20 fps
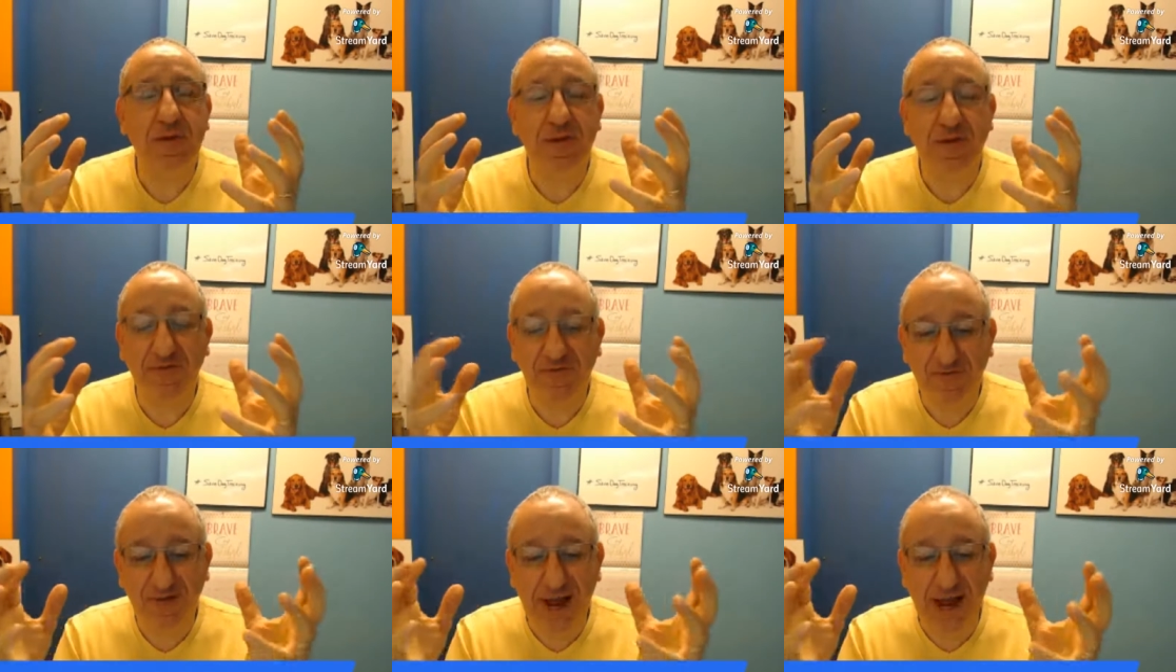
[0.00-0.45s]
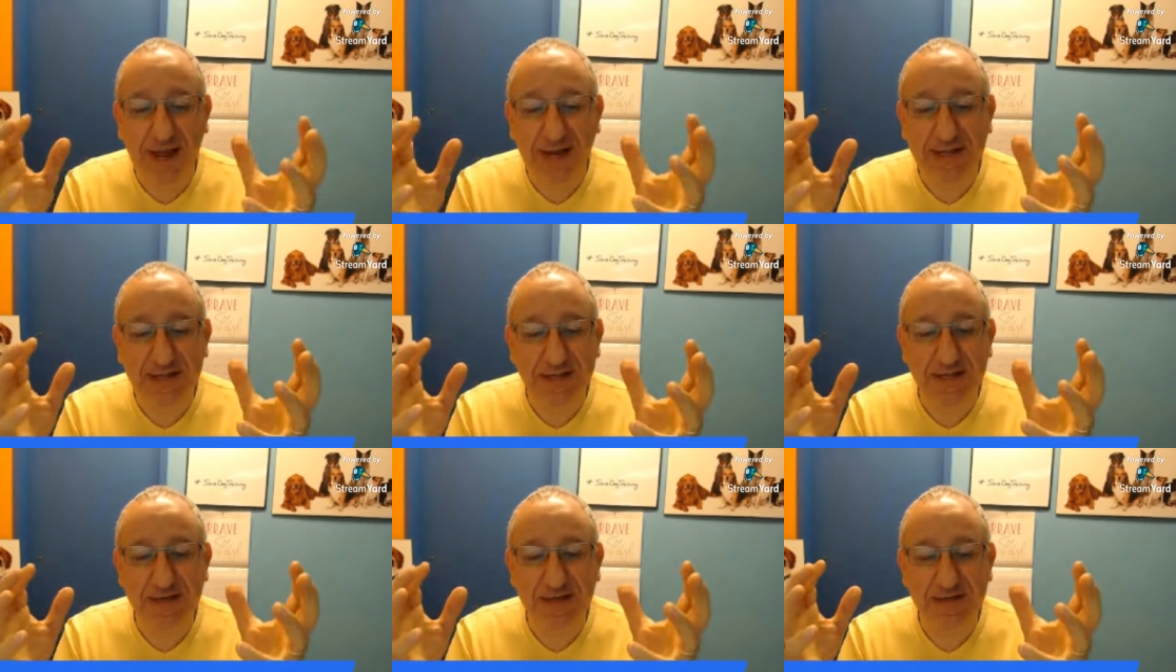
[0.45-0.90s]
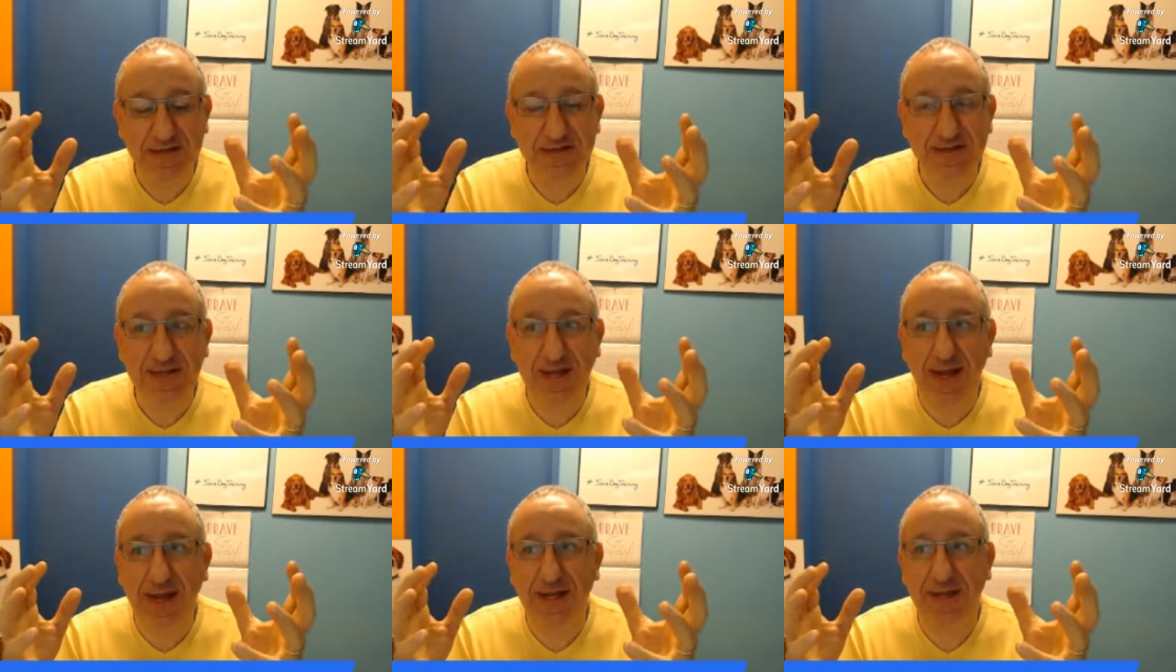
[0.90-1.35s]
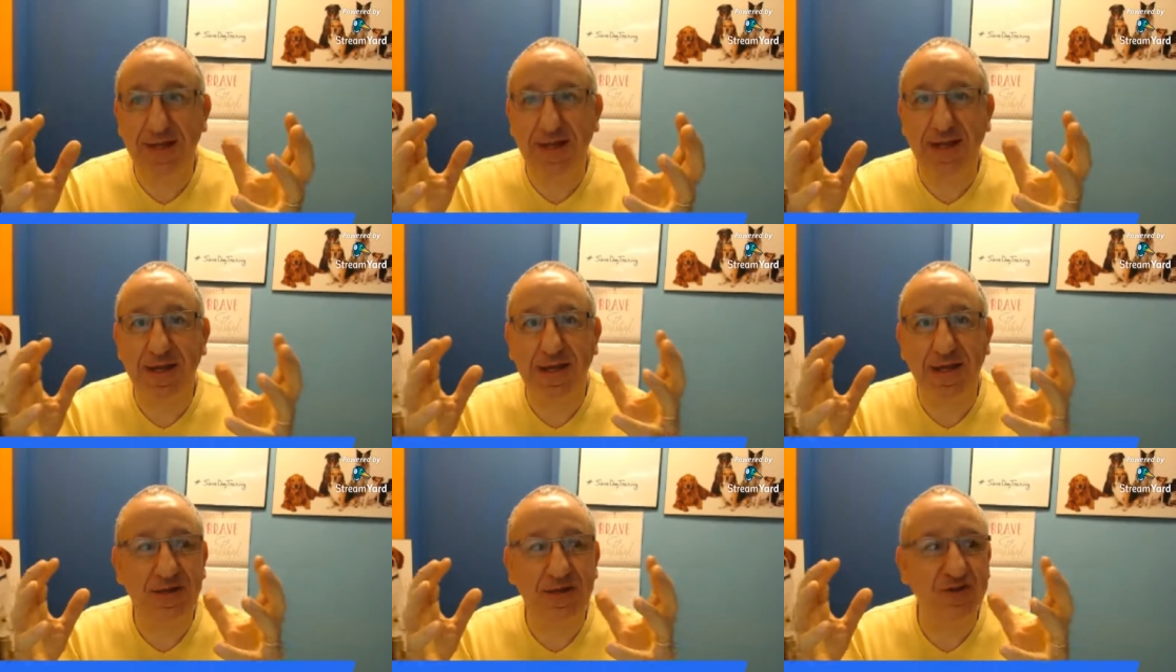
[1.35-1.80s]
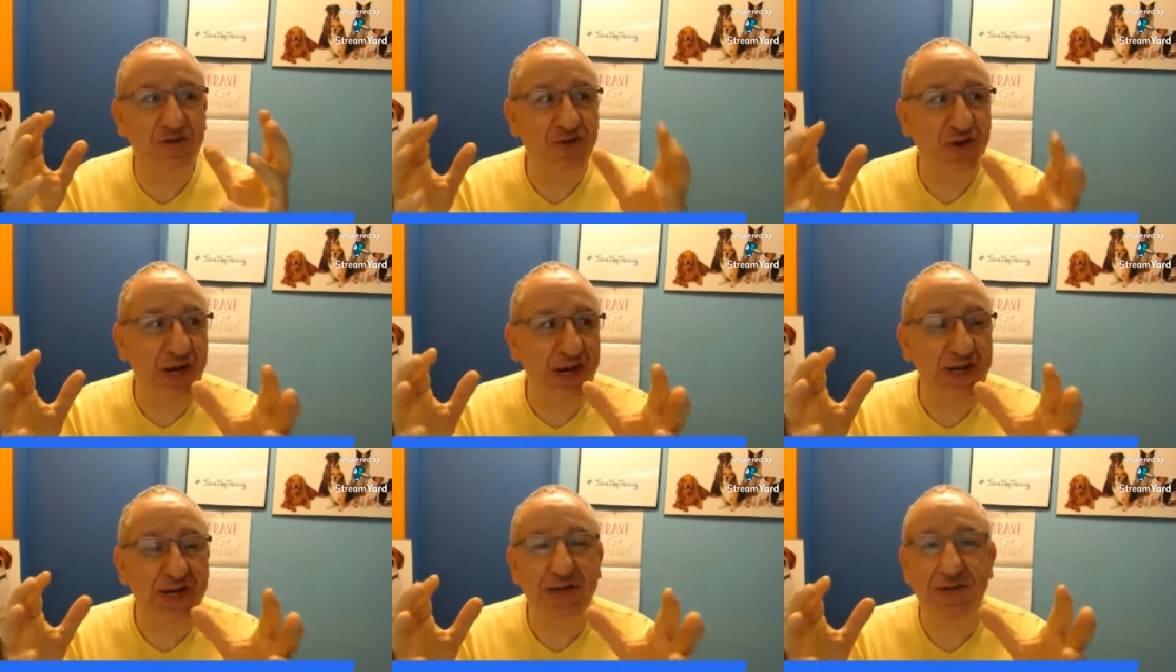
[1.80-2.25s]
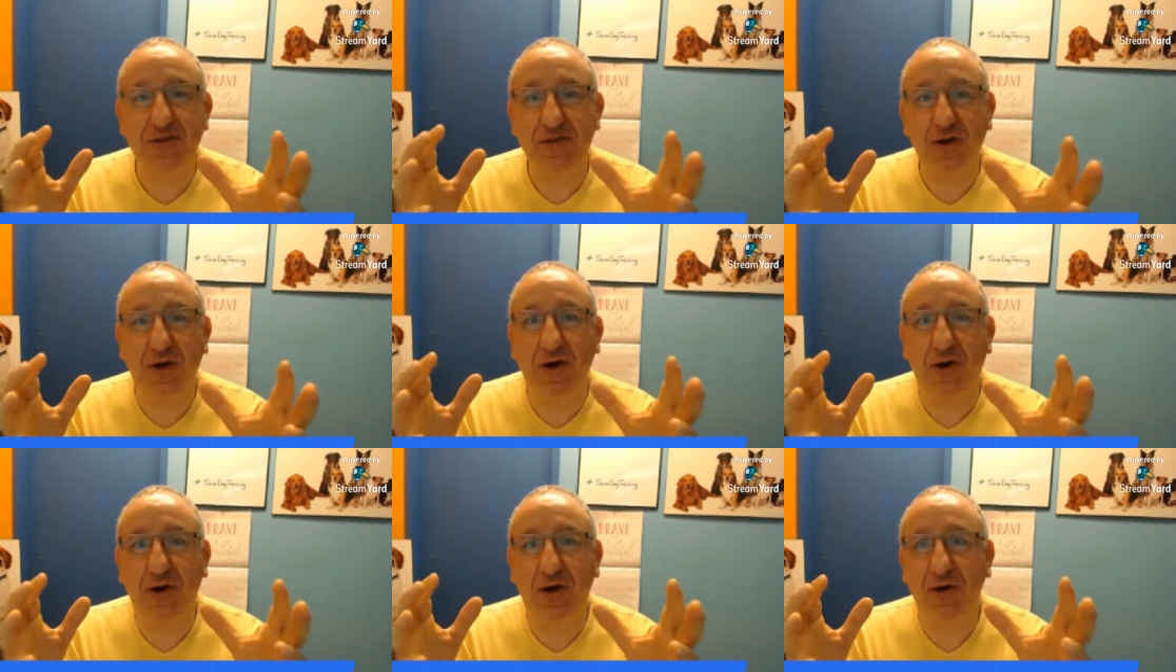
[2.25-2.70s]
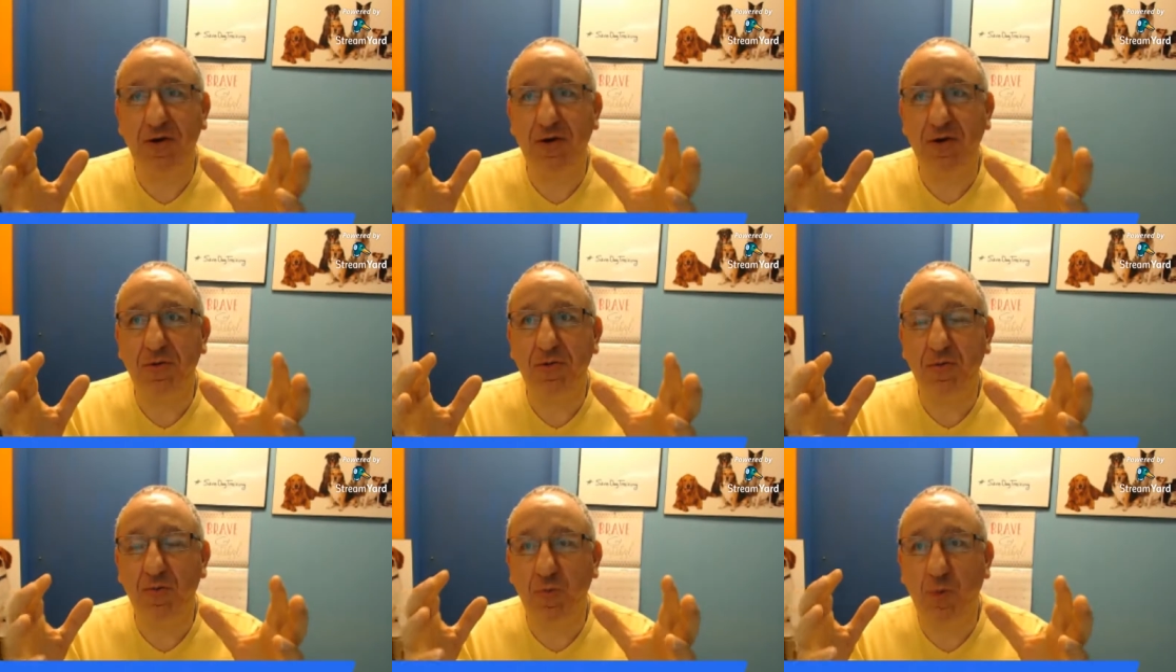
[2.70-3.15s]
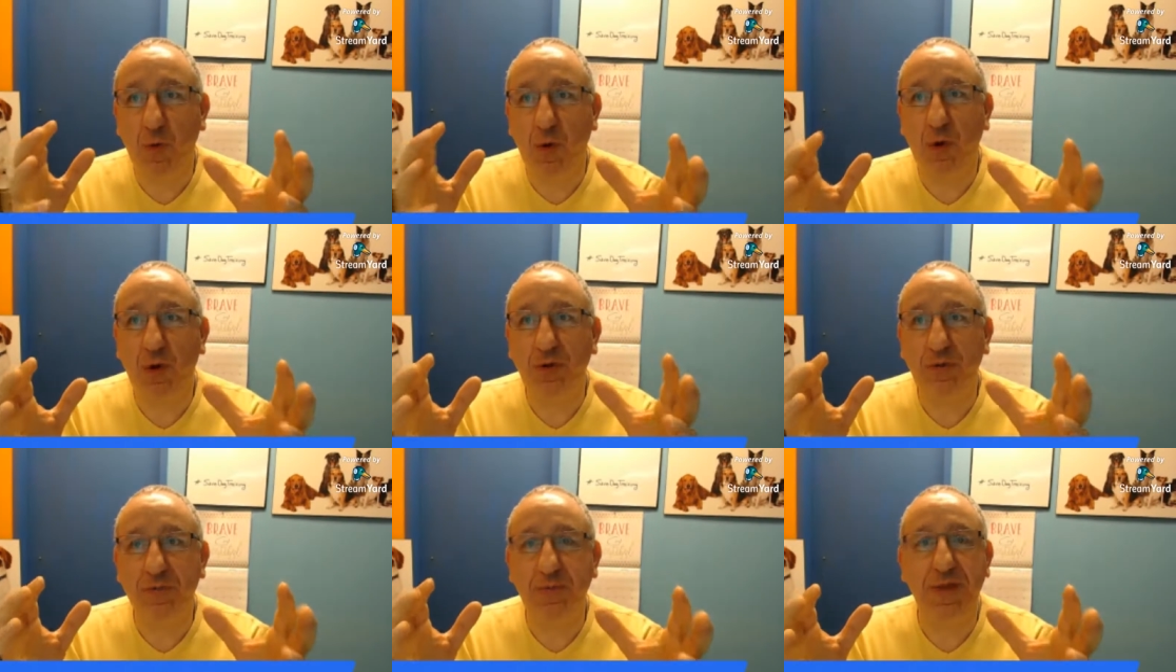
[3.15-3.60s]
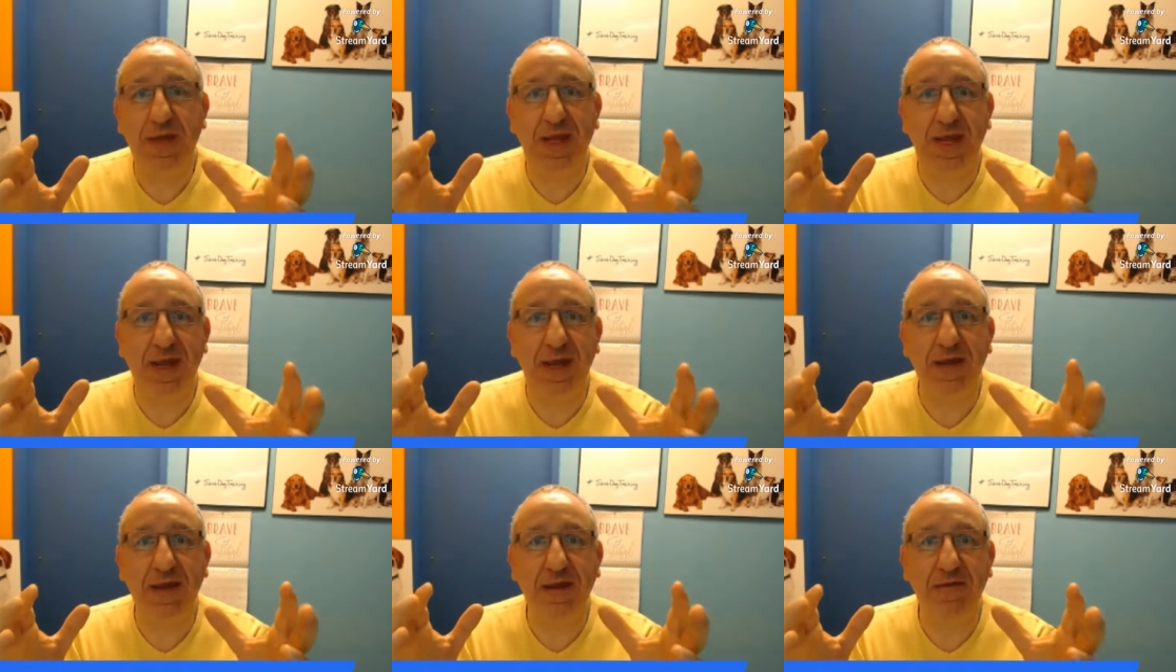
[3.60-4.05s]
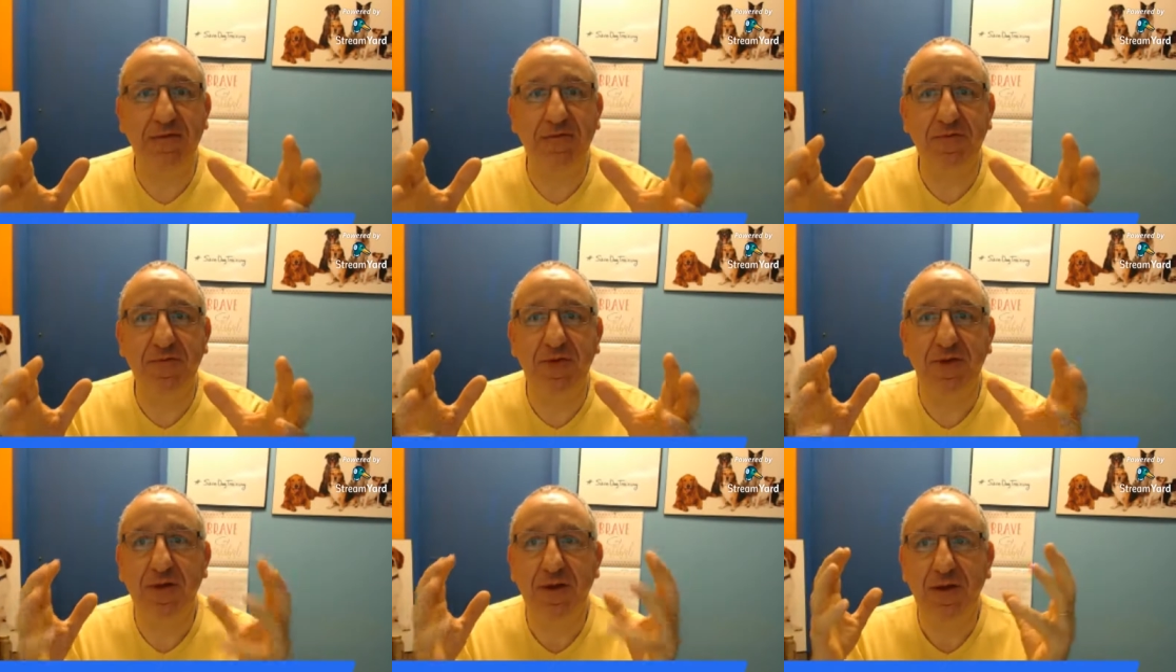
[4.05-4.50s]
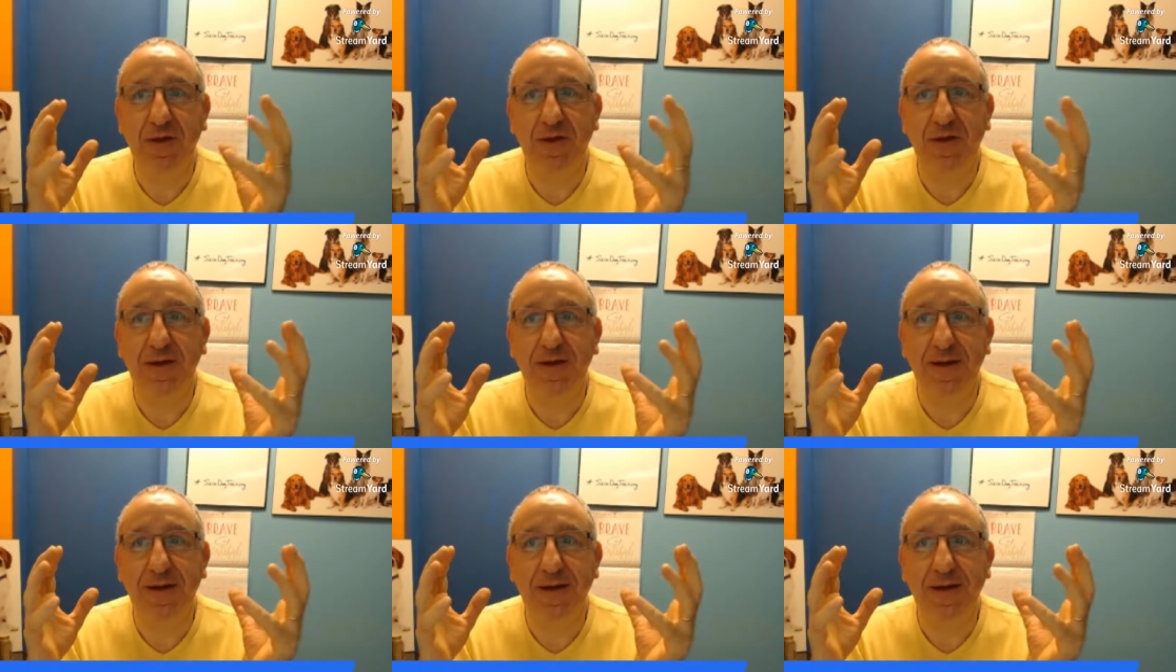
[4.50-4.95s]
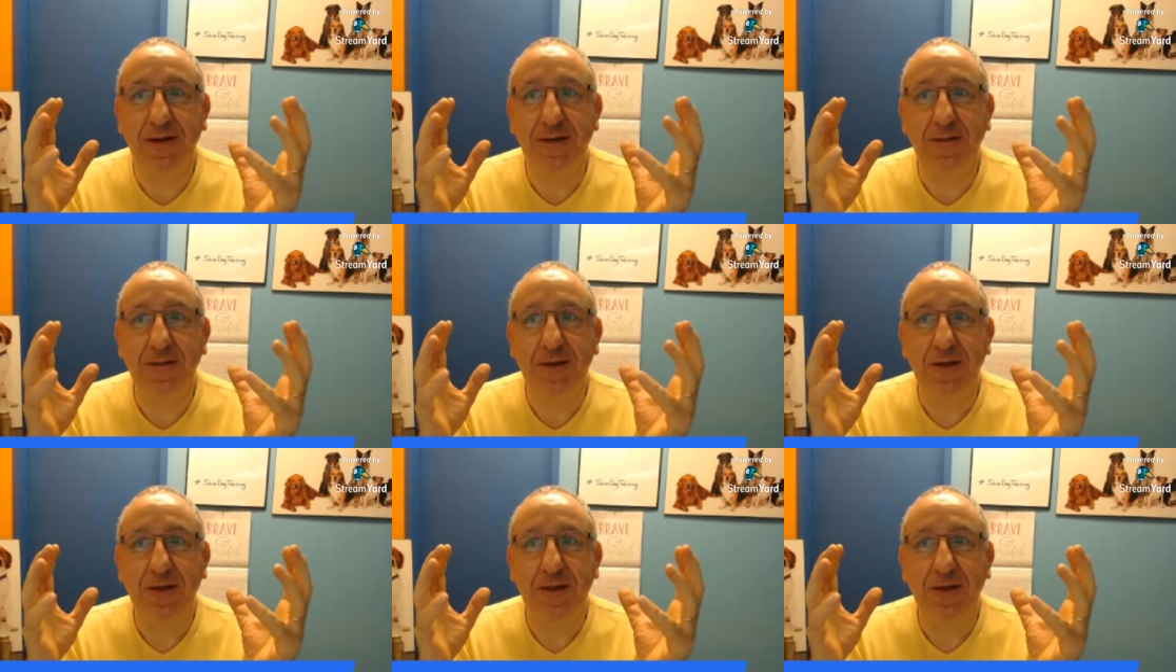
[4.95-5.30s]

the fact is that a trained dog won't behave uh,